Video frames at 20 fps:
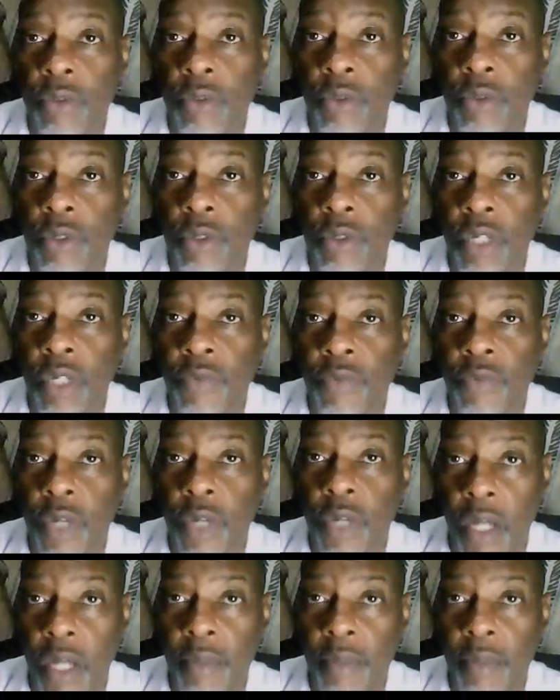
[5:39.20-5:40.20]
if you
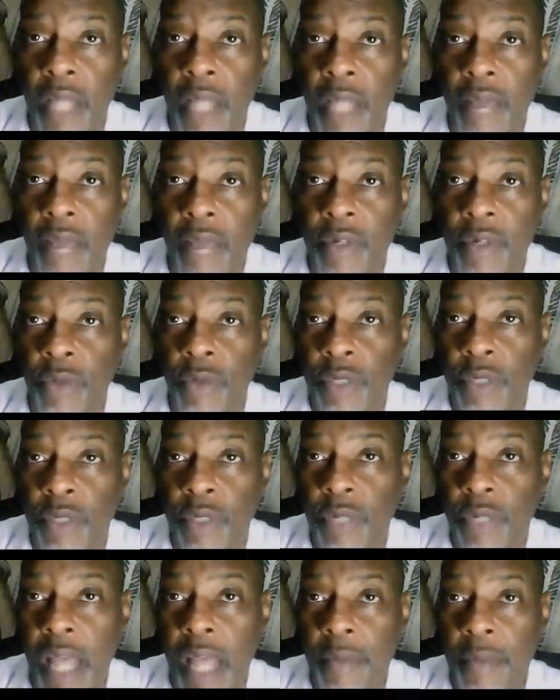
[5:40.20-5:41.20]
come to Africa. What would
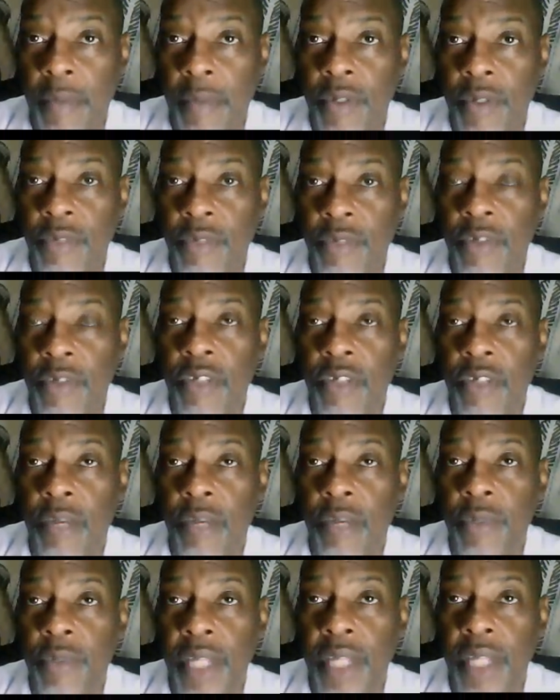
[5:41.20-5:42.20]
happen on your first couple of
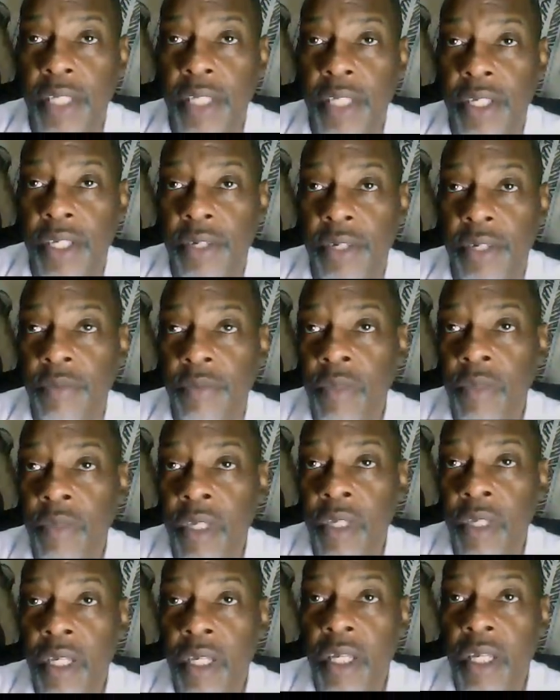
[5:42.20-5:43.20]
days here?
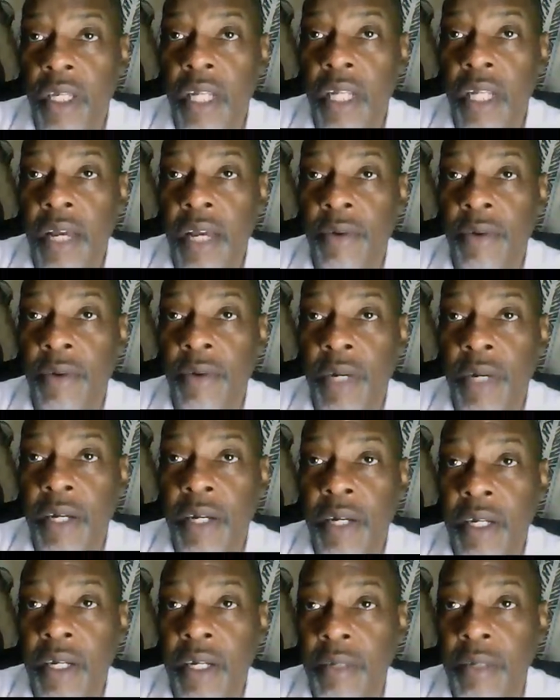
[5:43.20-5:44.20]

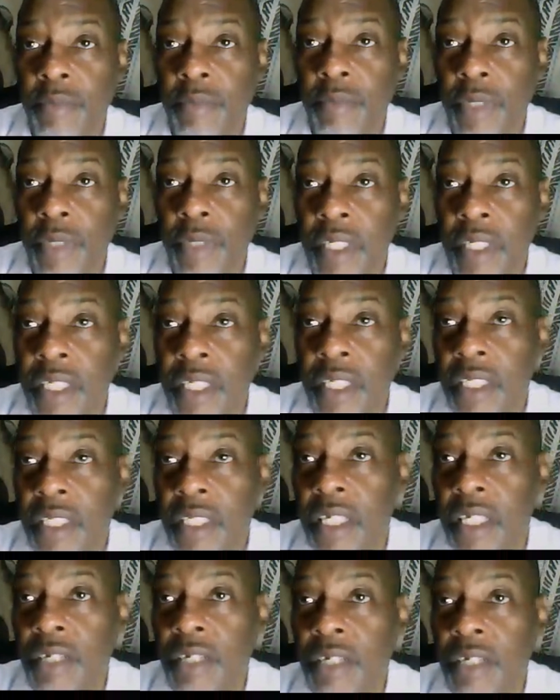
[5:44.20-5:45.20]
Now, police
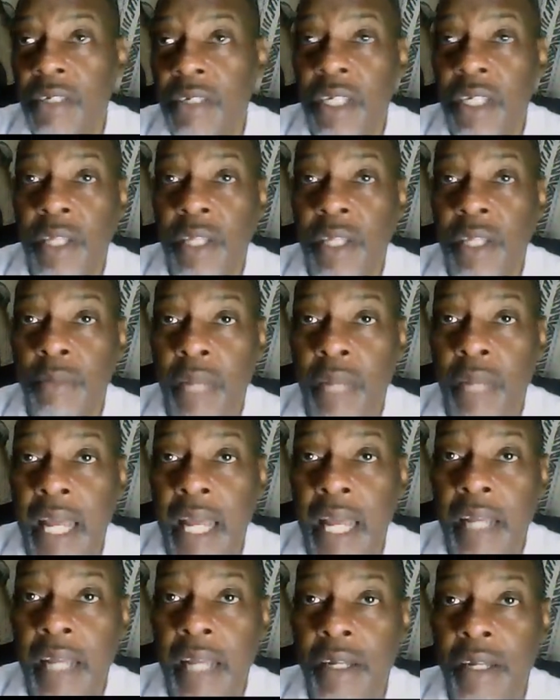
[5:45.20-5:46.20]
killed another
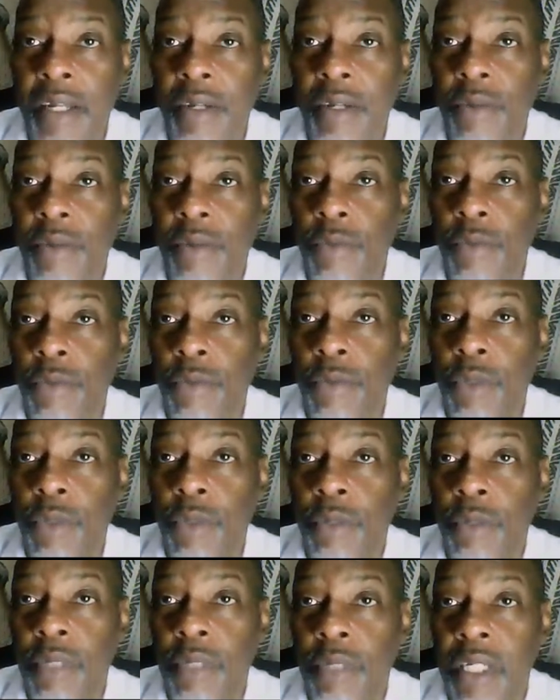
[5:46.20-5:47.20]
black
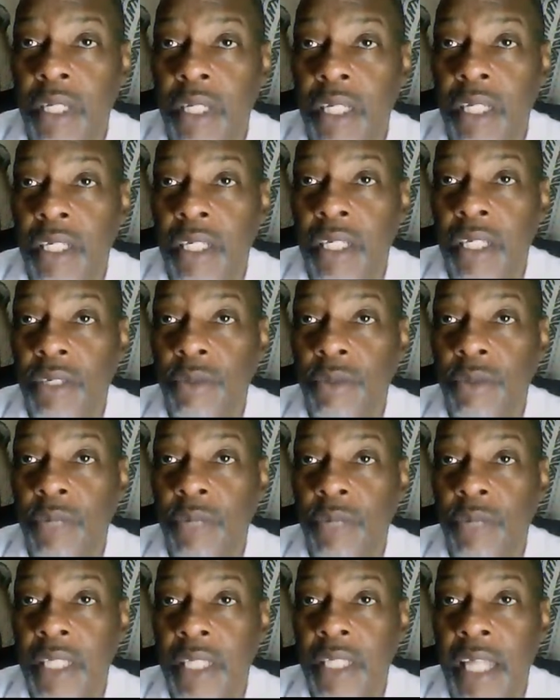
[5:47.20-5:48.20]
woman in the
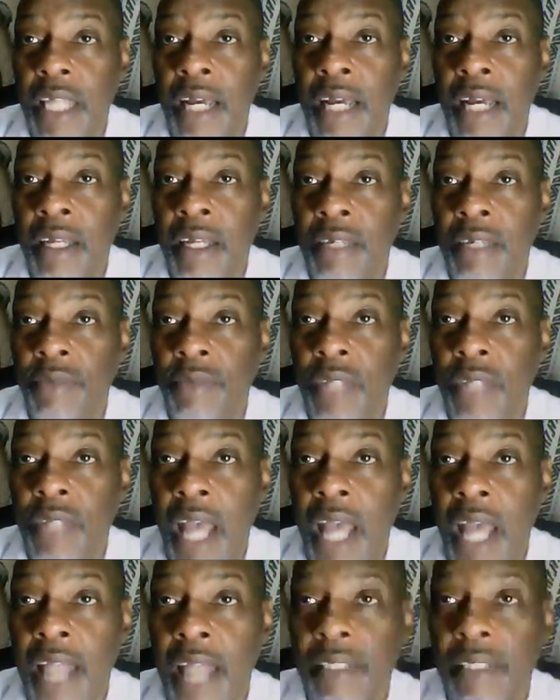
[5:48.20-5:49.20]
U.S. I'll give you
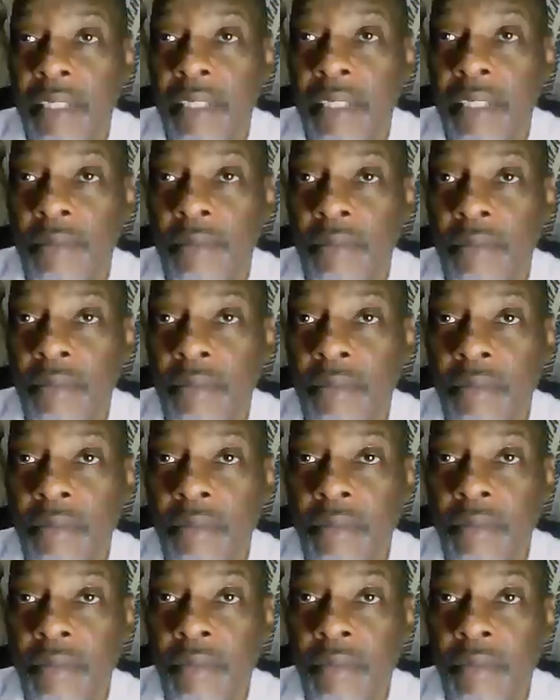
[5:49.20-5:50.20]
that.
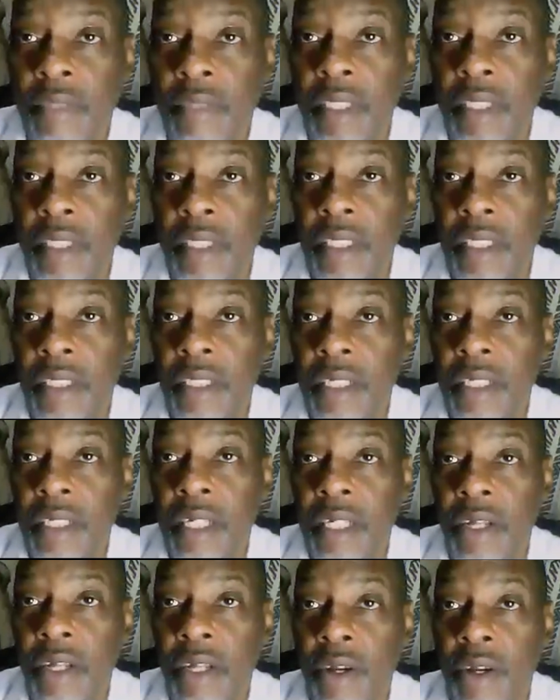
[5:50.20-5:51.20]
Need
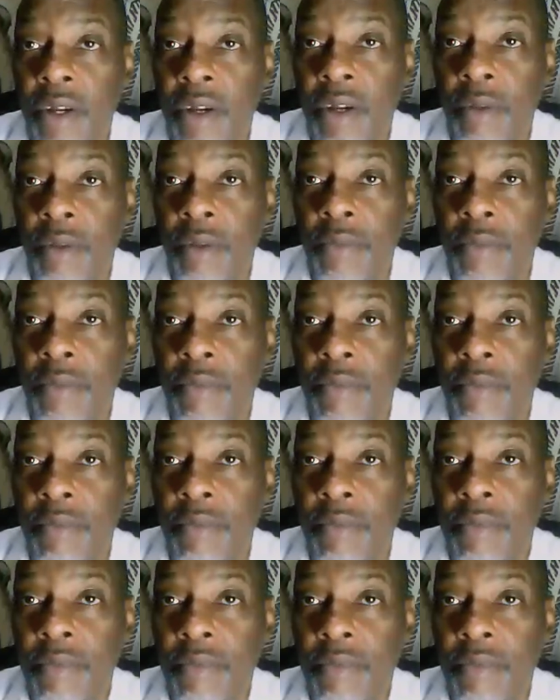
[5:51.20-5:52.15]
to get her.